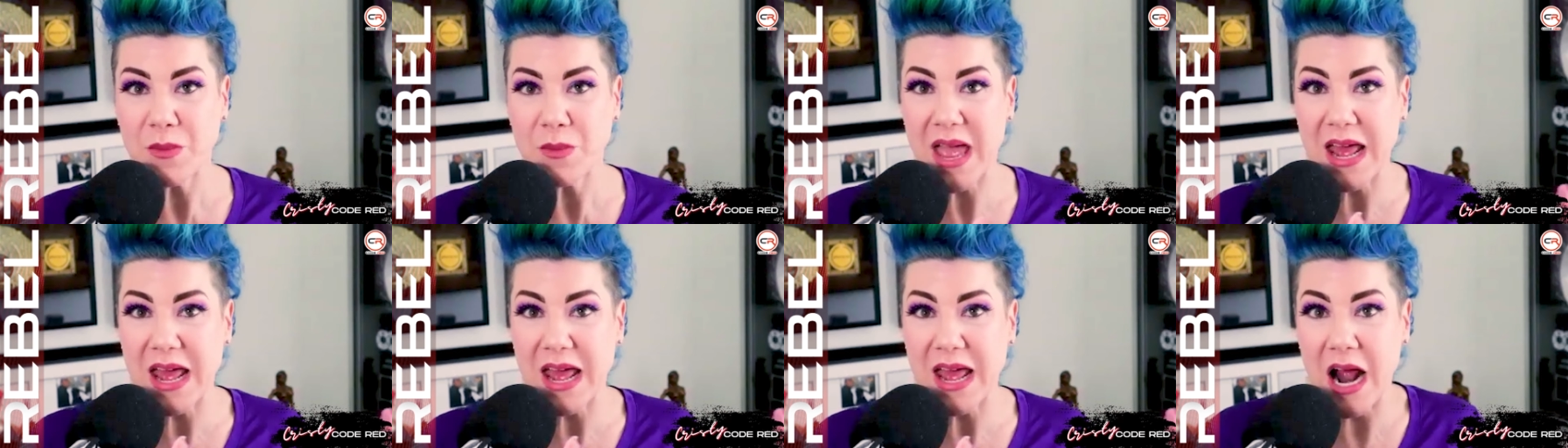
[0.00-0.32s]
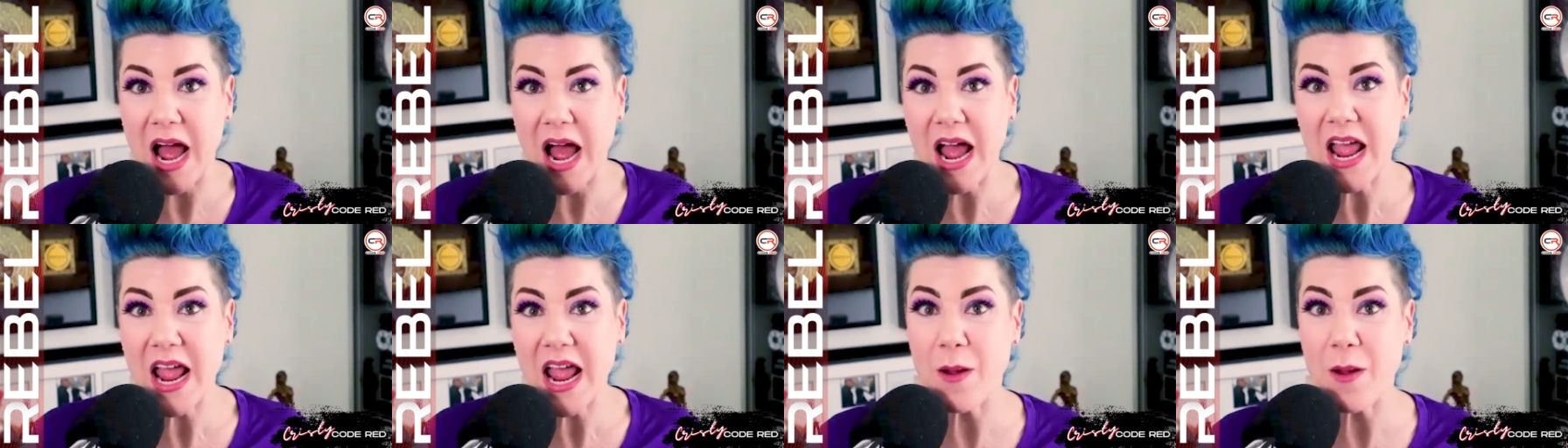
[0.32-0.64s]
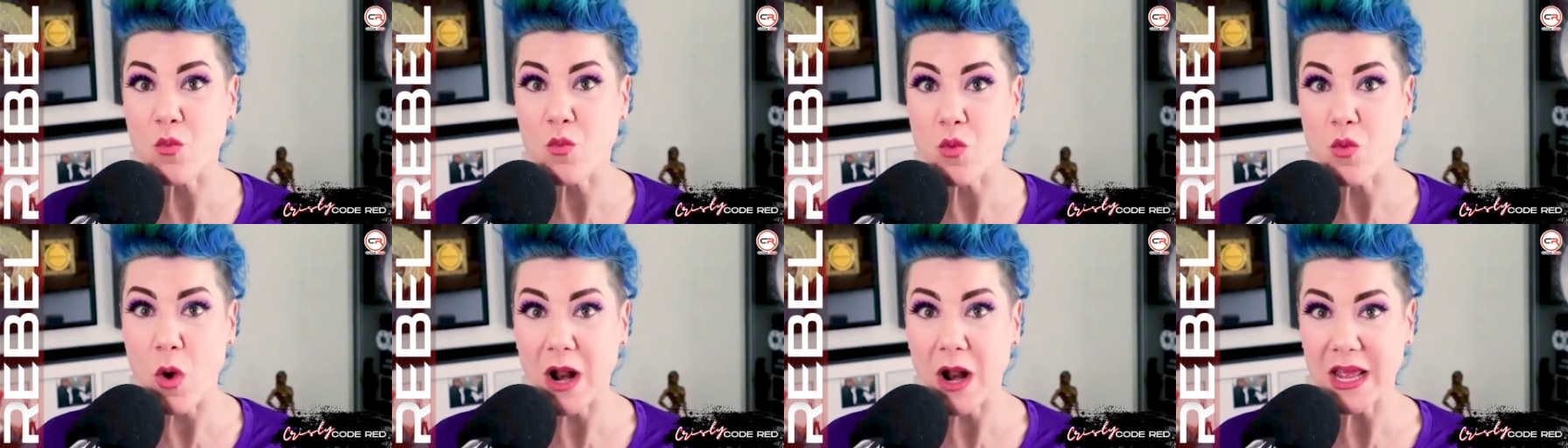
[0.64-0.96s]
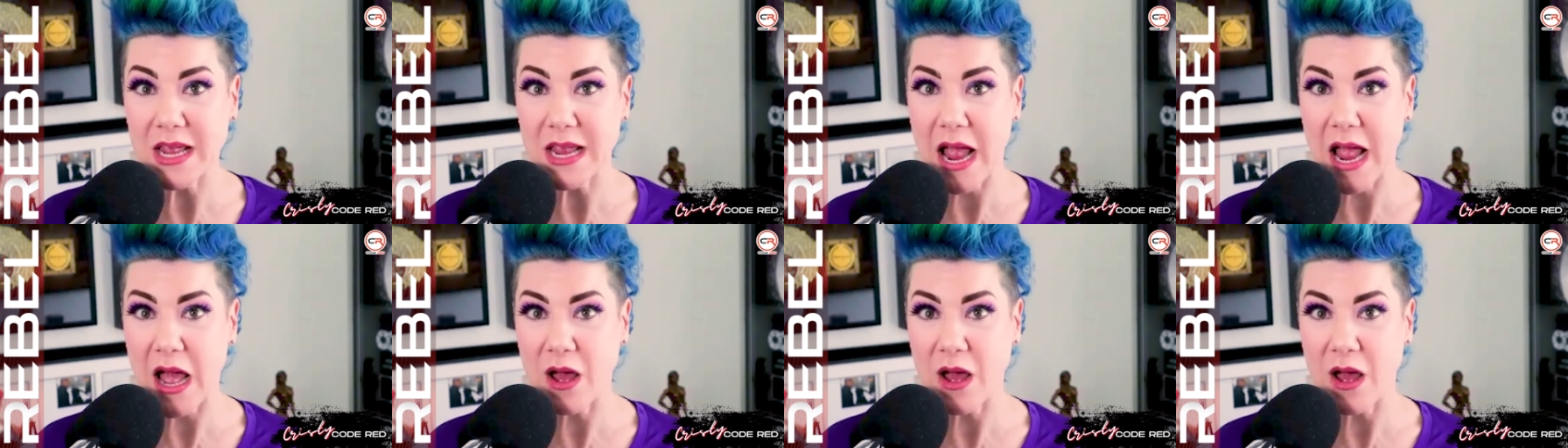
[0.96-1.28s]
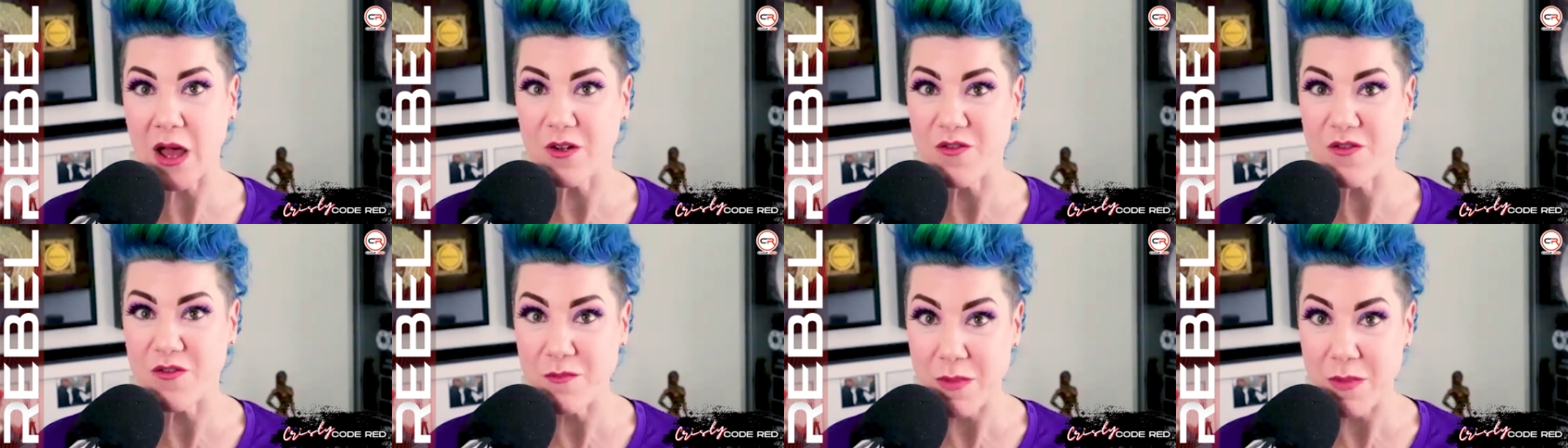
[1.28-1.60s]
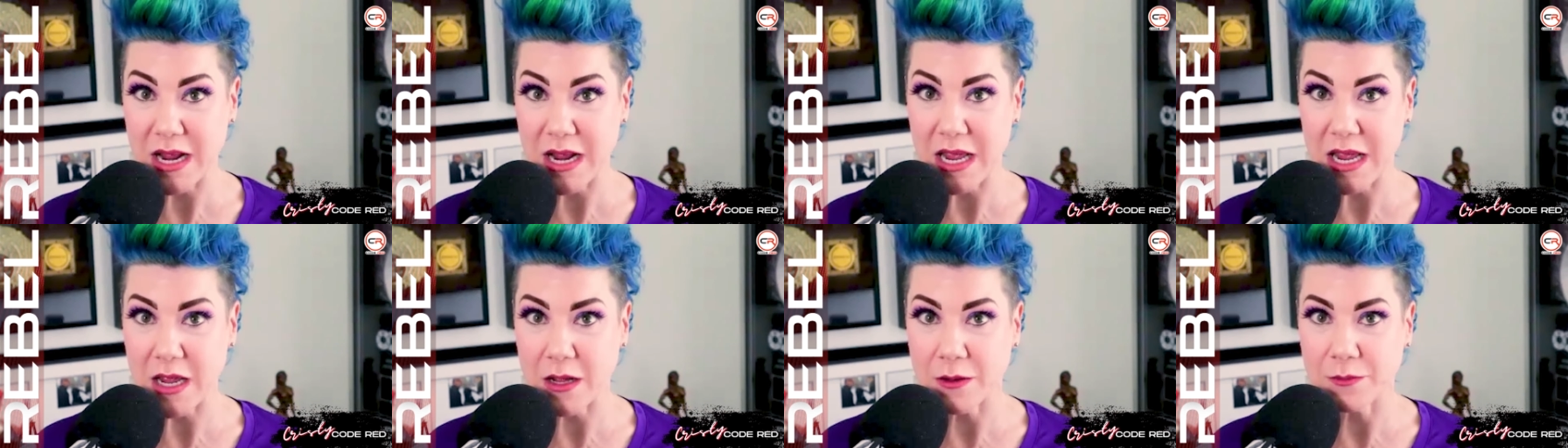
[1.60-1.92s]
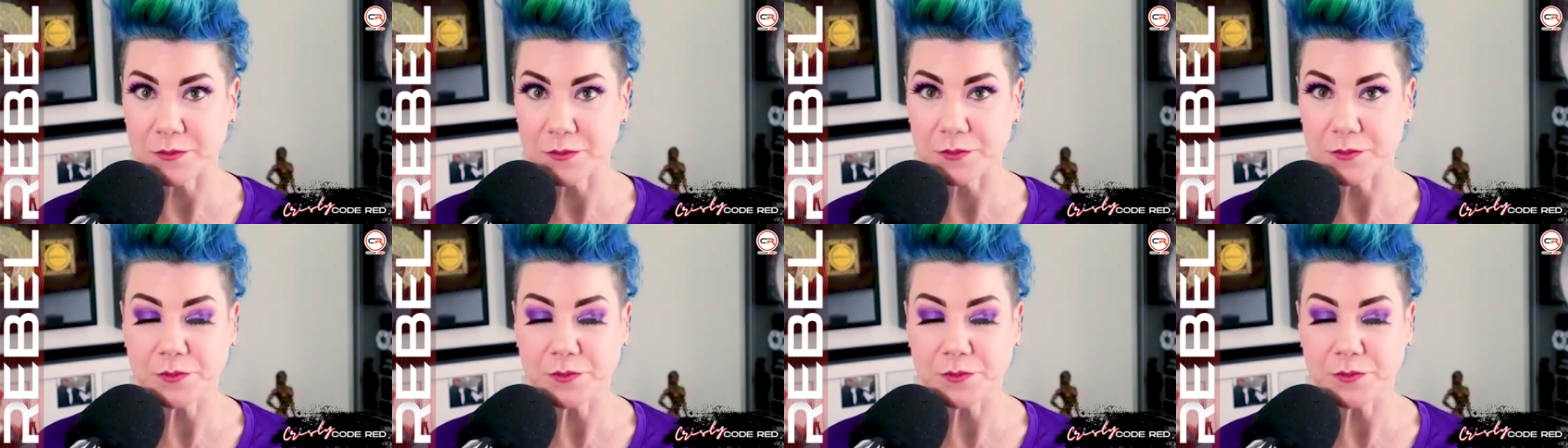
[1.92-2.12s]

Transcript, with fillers: and I am running out of money